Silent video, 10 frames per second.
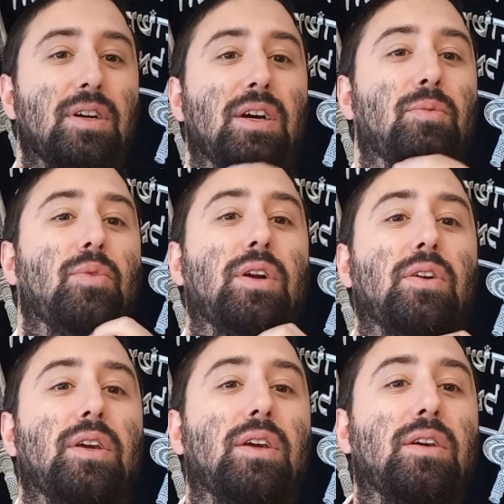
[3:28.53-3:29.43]
I'm
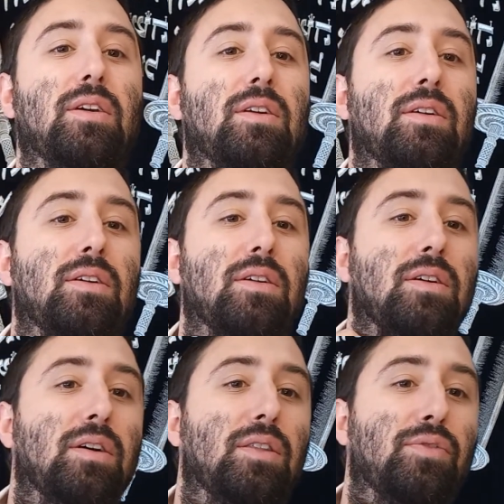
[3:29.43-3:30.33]
wearing
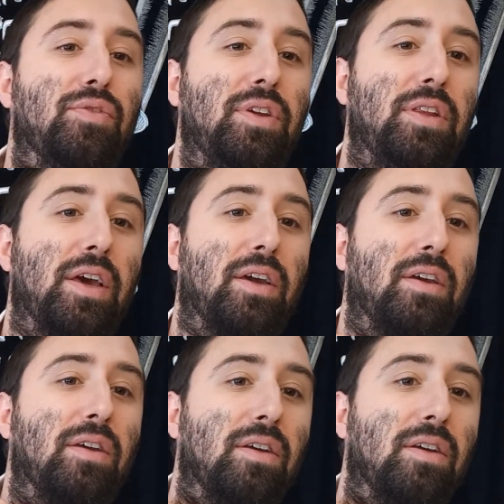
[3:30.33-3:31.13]
the V-neck.